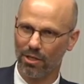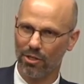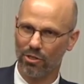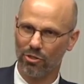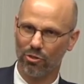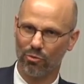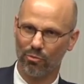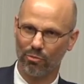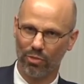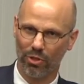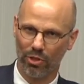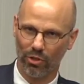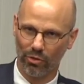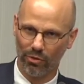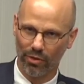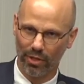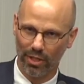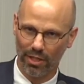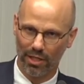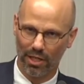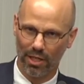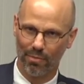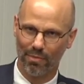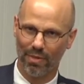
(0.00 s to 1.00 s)
to
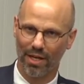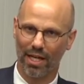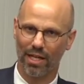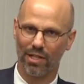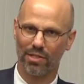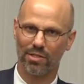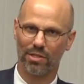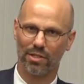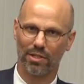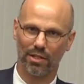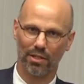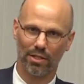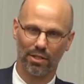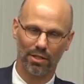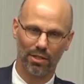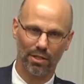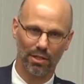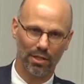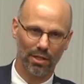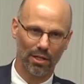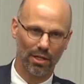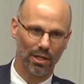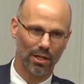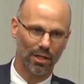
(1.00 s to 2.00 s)
building the capacity
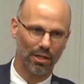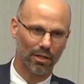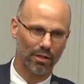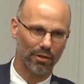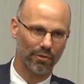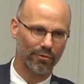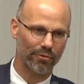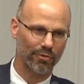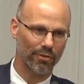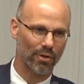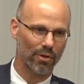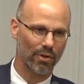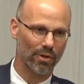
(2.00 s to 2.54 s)
of